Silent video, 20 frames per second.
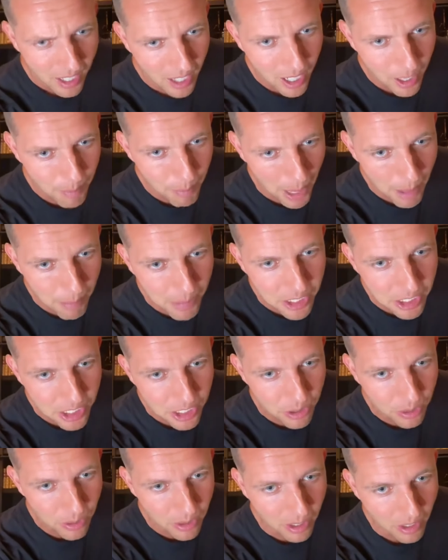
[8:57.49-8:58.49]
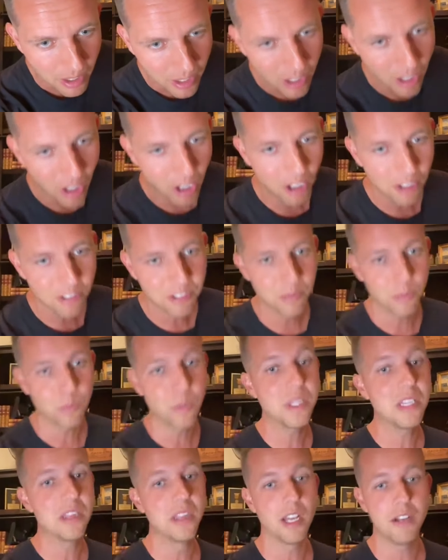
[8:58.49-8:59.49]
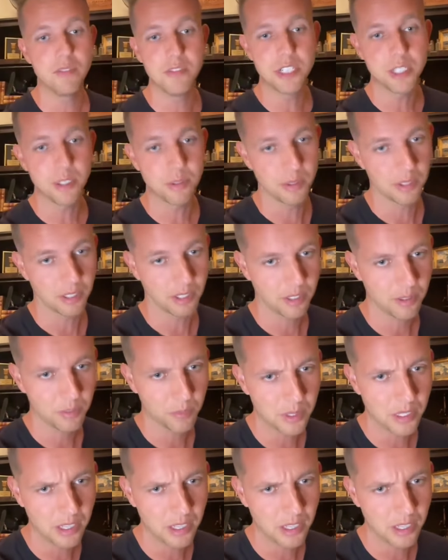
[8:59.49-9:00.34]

I'm in New York. Awesome. We love New York.